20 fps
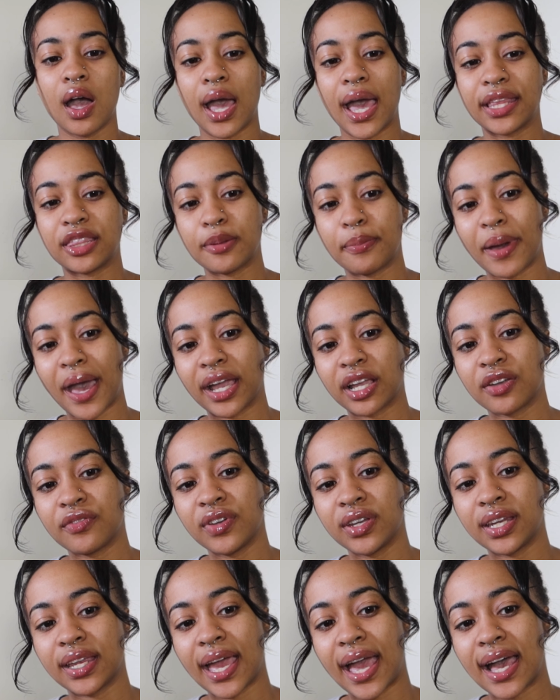At the back of
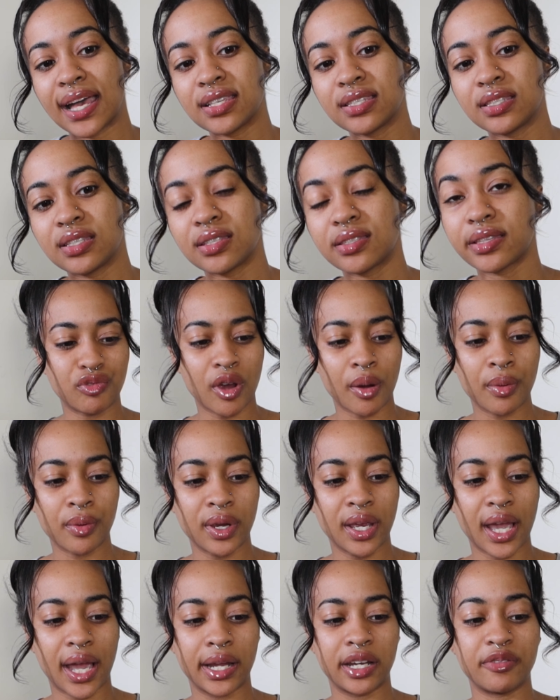it, it has this
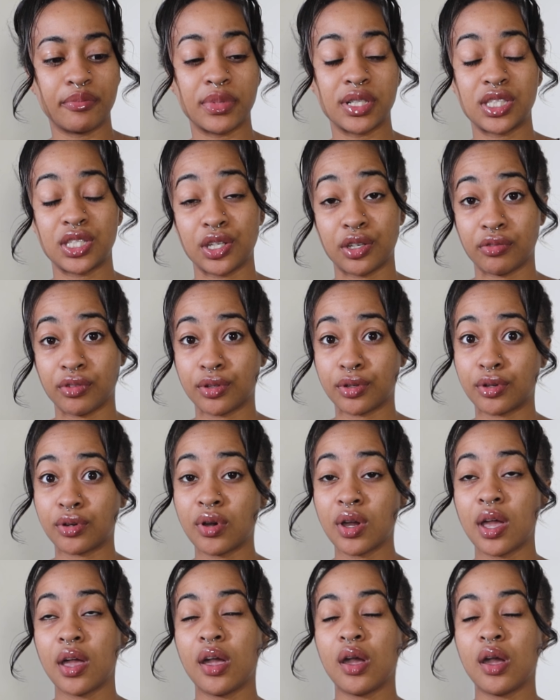rubbery kind of material,